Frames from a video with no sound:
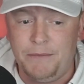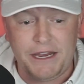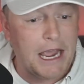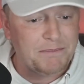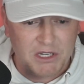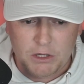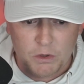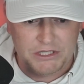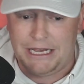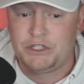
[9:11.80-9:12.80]
They kept it
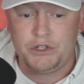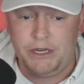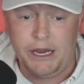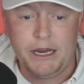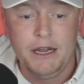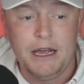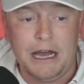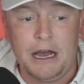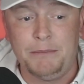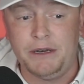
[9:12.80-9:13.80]
close yesterday,
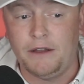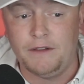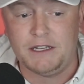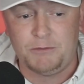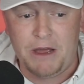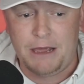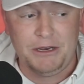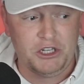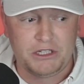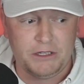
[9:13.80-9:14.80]
but nonetheless,
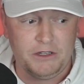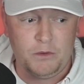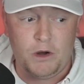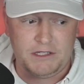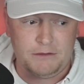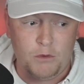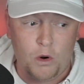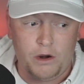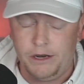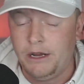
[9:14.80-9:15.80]
Miami just clearly wants it
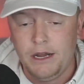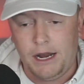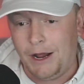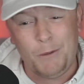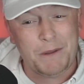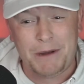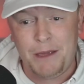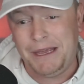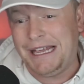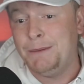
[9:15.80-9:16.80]
more, and I hope that
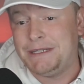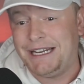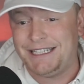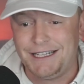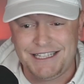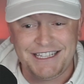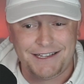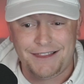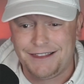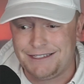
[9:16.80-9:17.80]
Miami keeps that intensity because
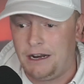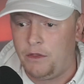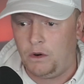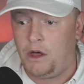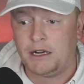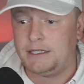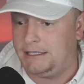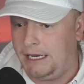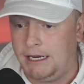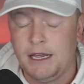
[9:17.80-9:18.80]
I think this is another lock
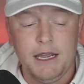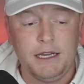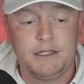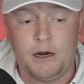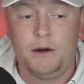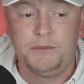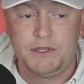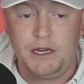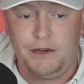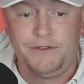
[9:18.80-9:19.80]
today in
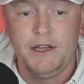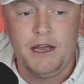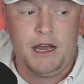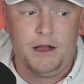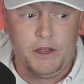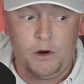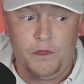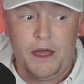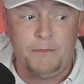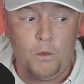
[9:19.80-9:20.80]
terms of, you know,
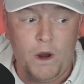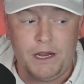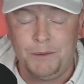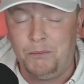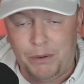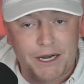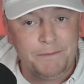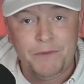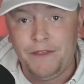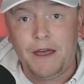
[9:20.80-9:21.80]
them winning.
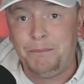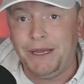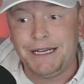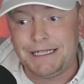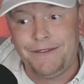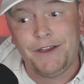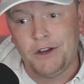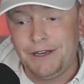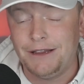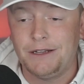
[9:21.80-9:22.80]
But that being said, they
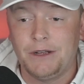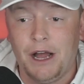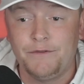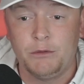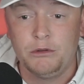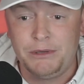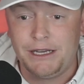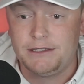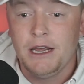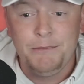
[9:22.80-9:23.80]
could get a little comfortable
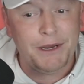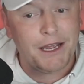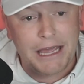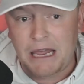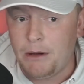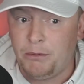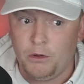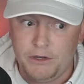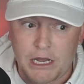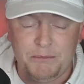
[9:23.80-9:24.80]
because because being a game up with
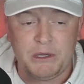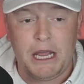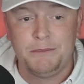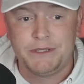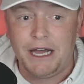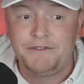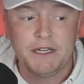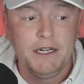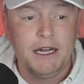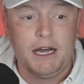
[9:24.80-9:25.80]
only a couple games
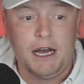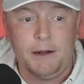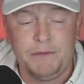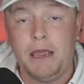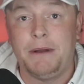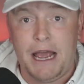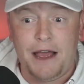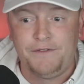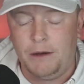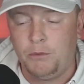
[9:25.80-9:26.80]
left, game and a
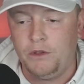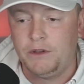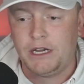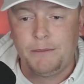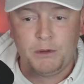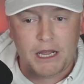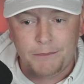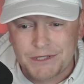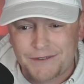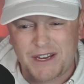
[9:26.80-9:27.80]
half up with only a couple
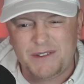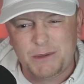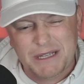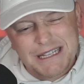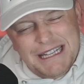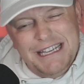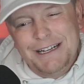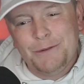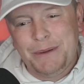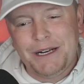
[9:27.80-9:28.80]
games left, gives them a
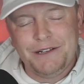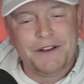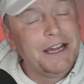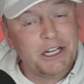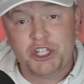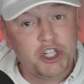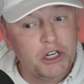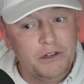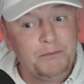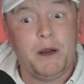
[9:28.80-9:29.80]
little bit of, it
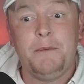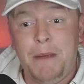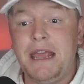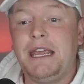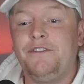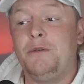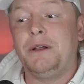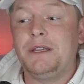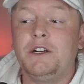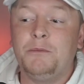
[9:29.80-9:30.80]
shouldn't, but it may give them
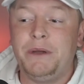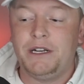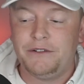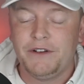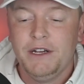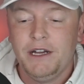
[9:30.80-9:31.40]
a little bit of